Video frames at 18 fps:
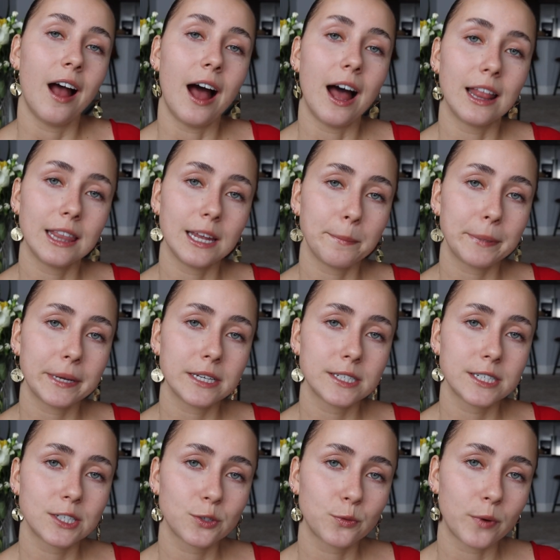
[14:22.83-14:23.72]
A lip
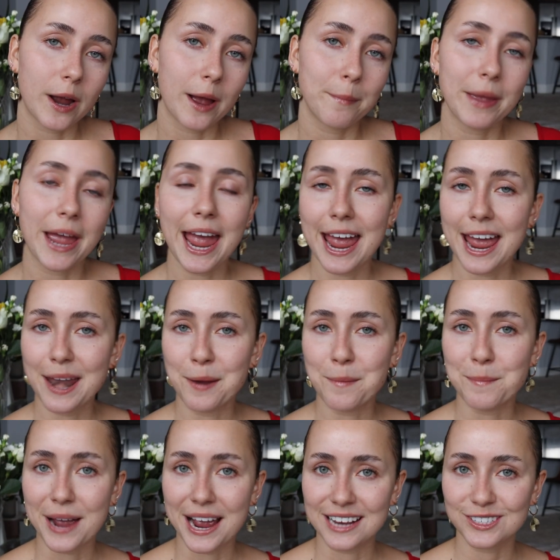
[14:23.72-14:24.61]
scrub
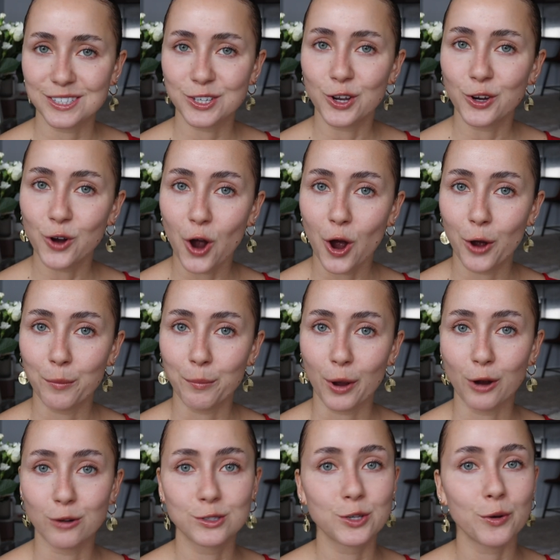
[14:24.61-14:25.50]
and mask combo.